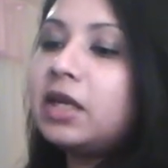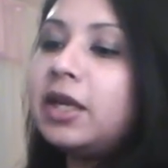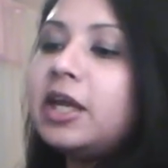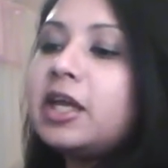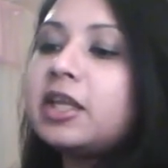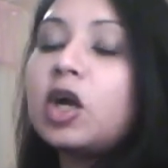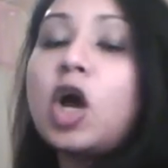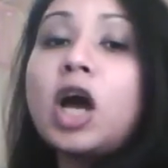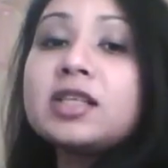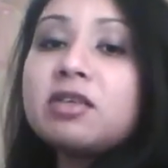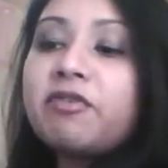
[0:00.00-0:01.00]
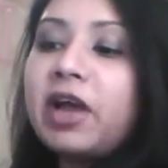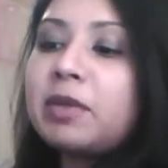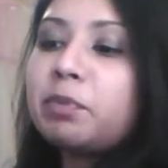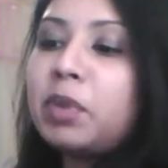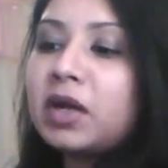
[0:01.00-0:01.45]
The cause of
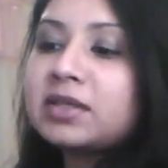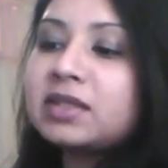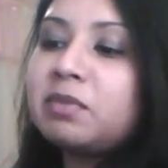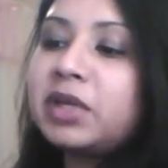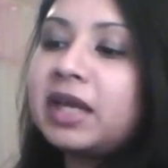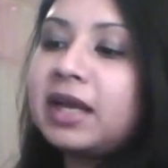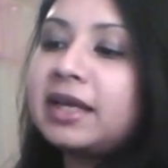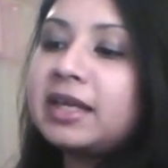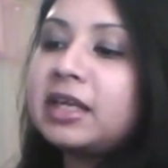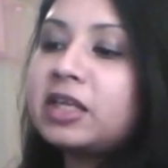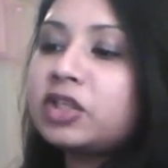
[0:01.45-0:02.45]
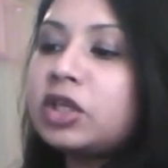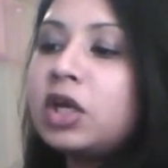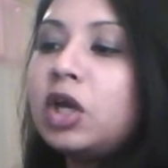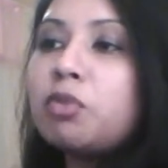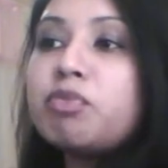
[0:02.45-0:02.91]
hypoxemia is
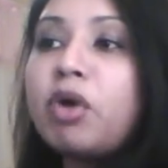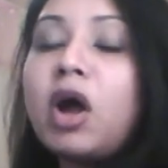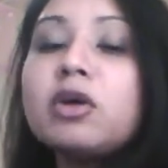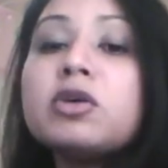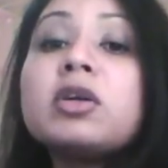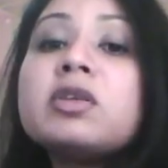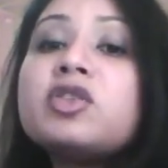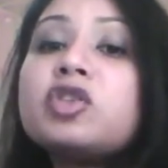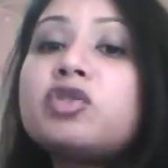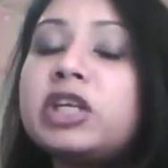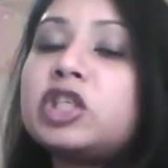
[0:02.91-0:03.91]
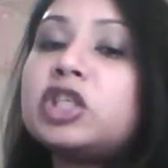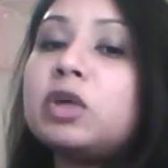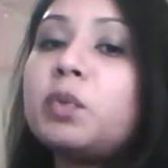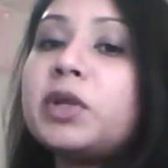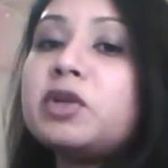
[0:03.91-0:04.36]
bronchoconstriction.
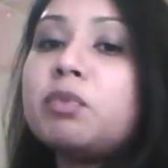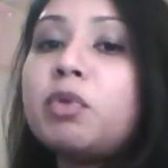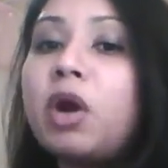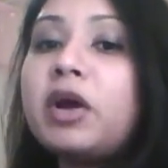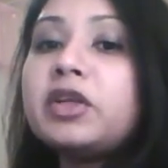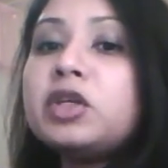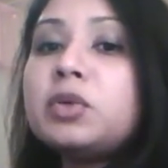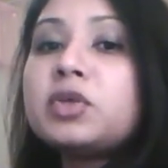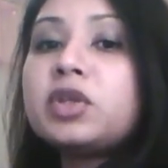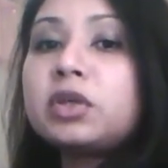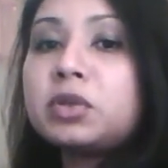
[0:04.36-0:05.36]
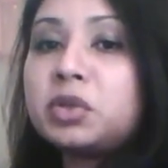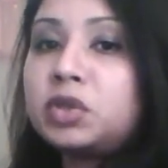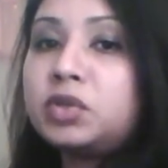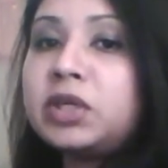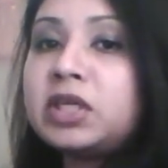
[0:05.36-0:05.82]
When your bronchioles are
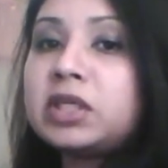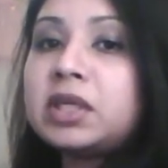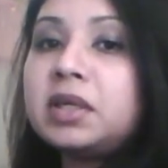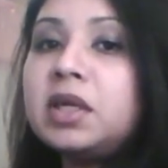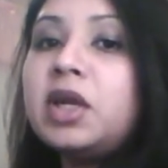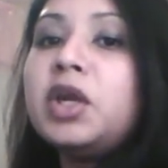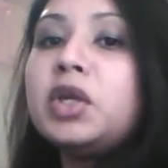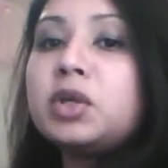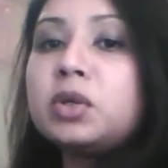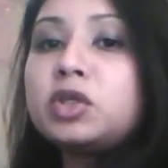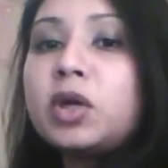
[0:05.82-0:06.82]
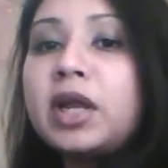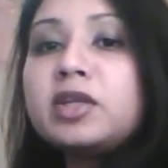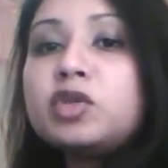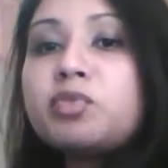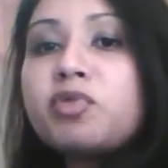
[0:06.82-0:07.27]
constricted, you're trying
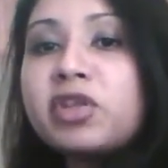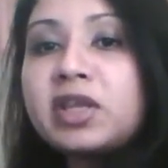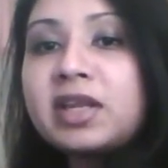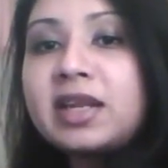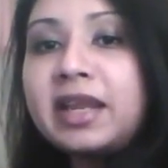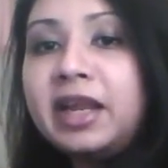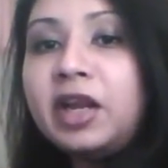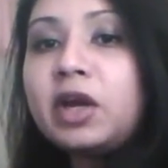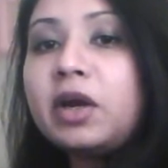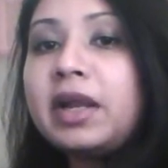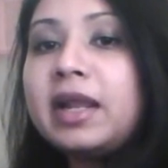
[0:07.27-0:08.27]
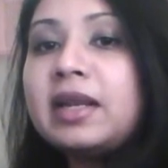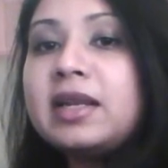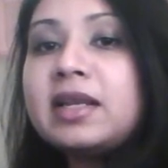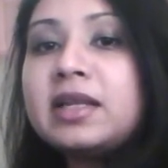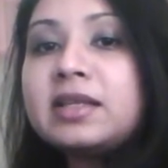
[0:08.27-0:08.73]
to breathe in air, and
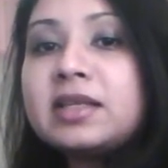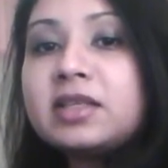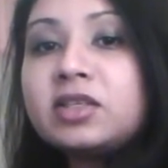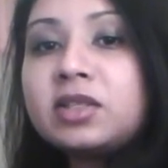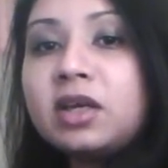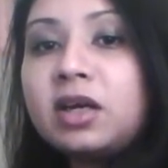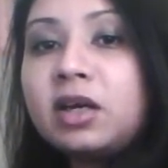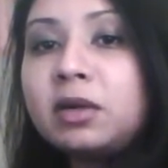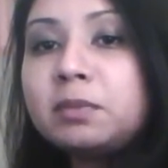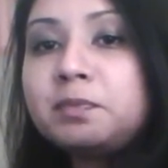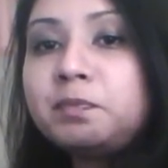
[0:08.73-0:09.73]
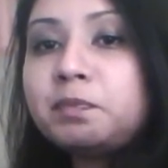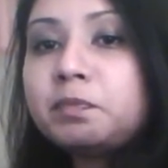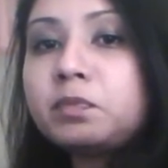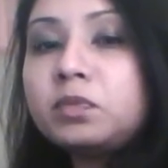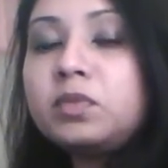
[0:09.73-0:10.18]
it is
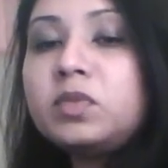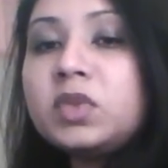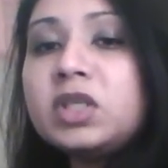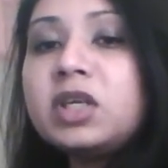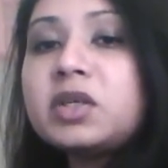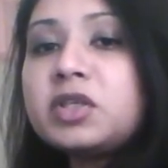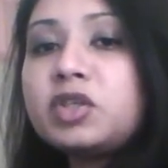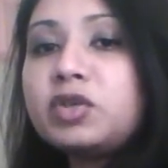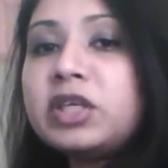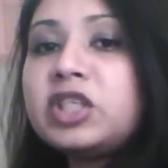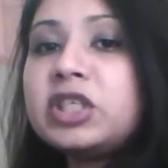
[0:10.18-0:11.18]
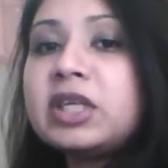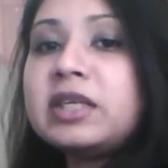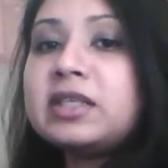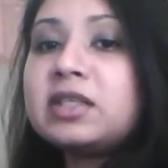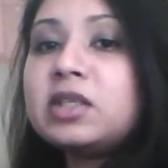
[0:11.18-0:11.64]
the constriction
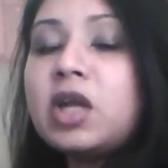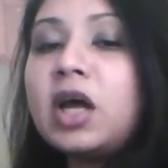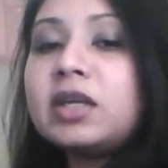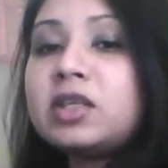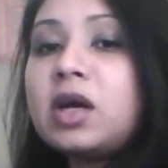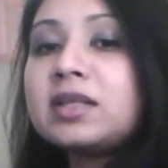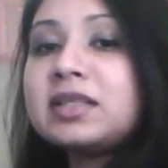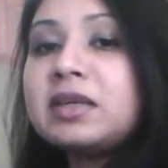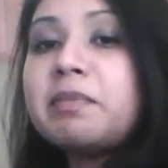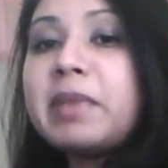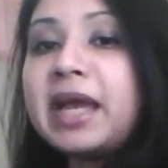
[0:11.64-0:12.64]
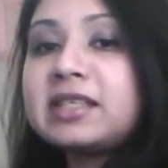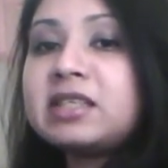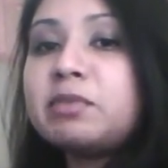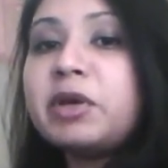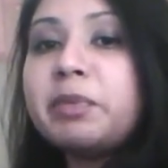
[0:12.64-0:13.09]
is not causing
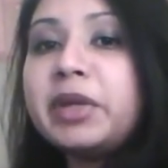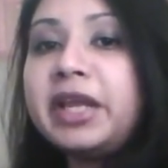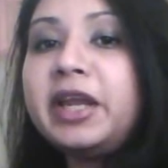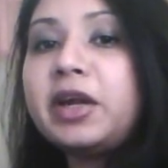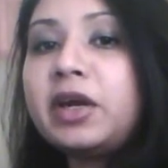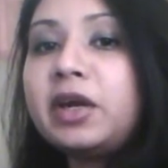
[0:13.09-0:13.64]
maximum air